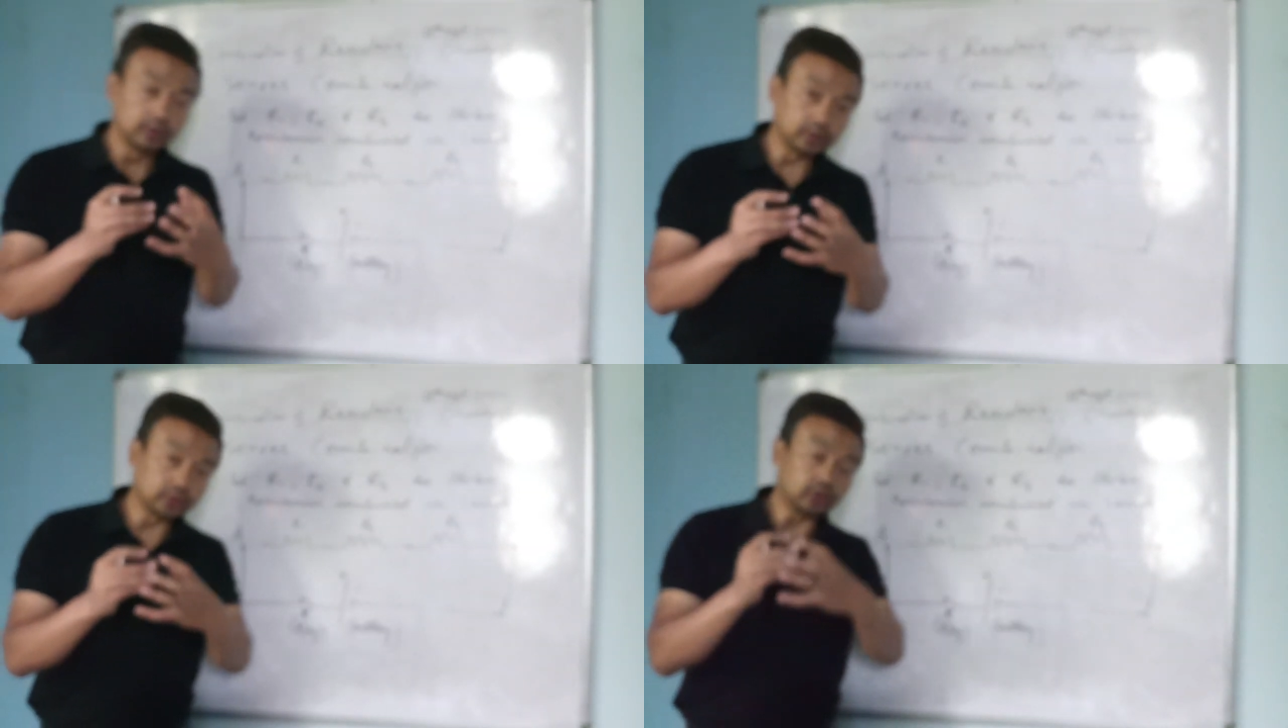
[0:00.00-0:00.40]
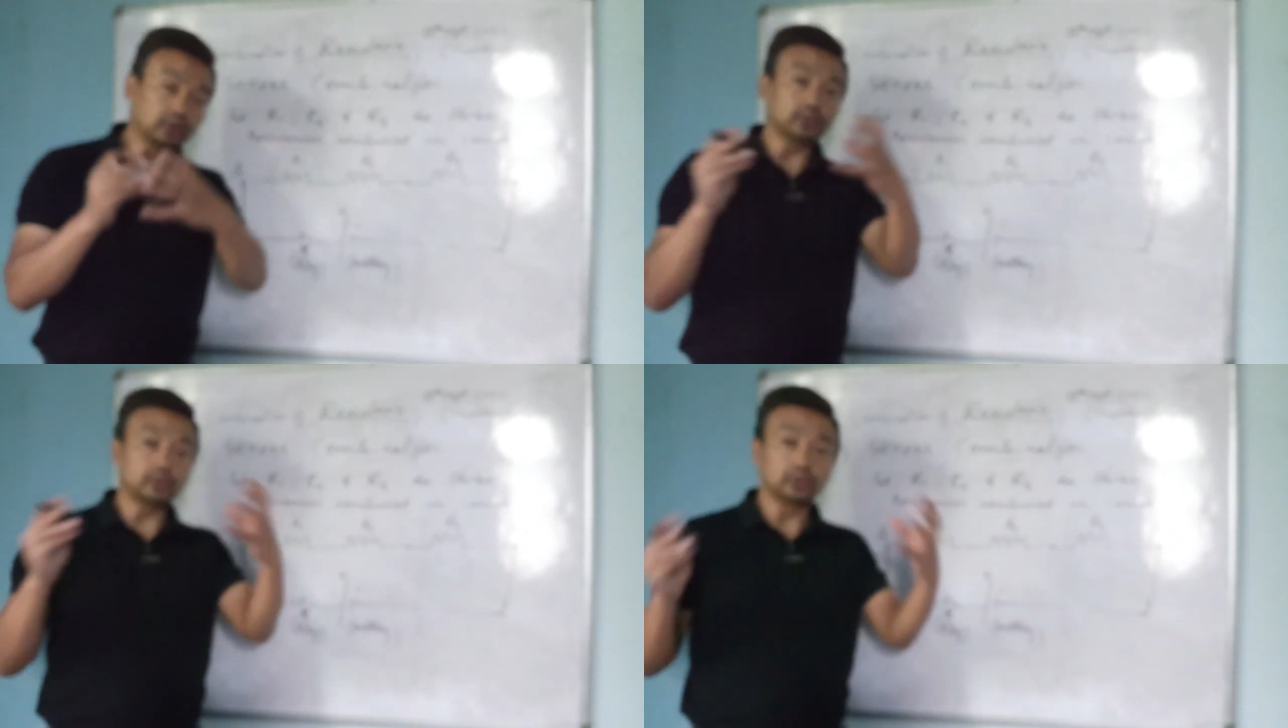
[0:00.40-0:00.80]
the
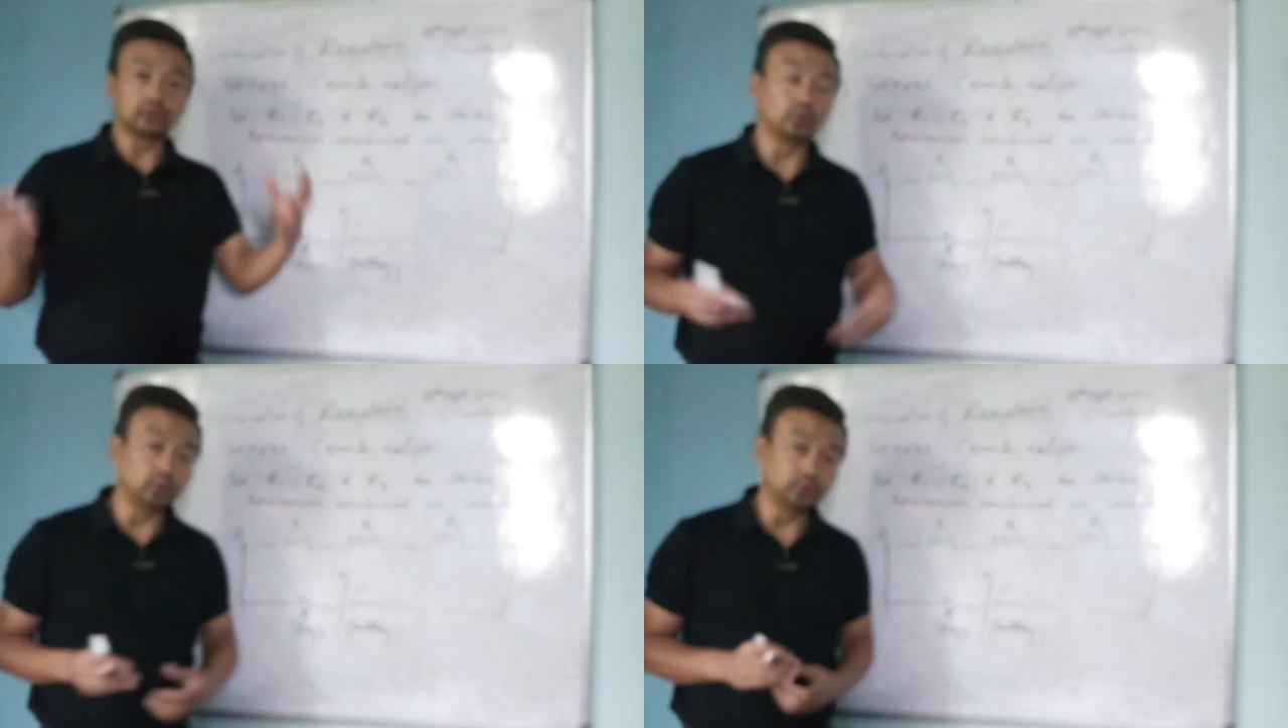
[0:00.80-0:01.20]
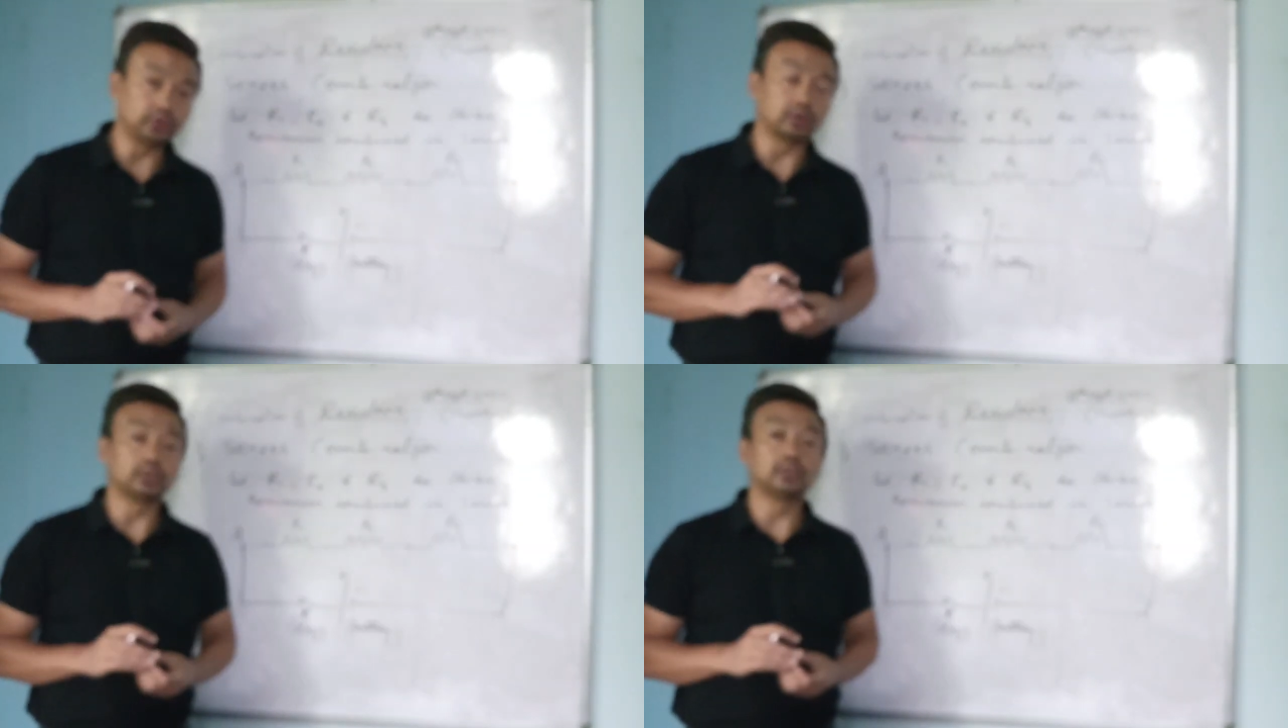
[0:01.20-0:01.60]
circuit is closed
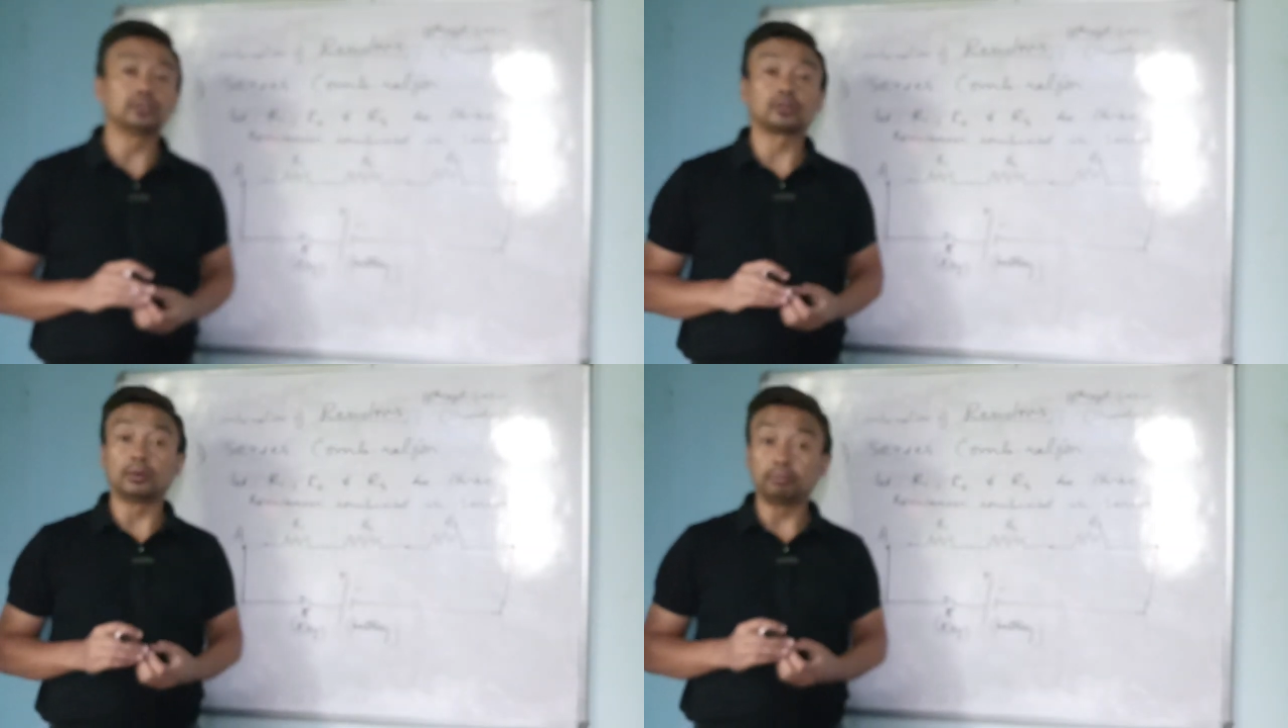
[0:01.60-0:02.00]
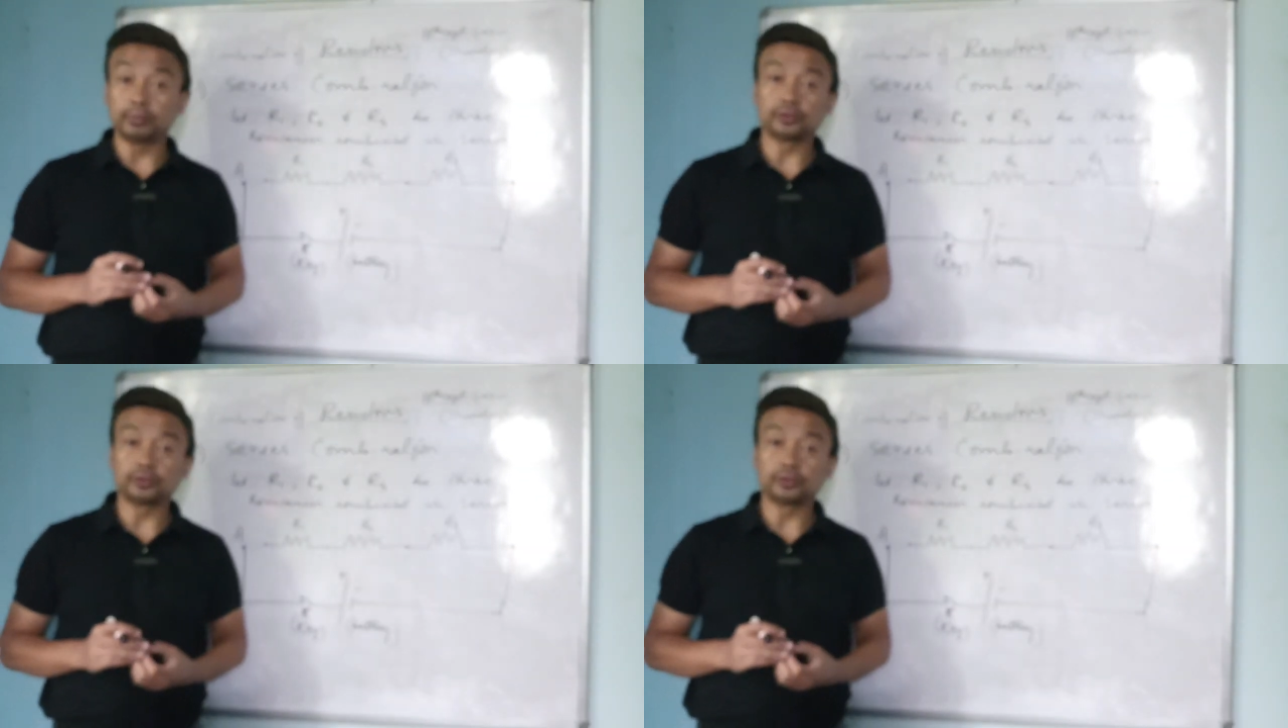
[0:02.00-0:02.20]
or it is a complete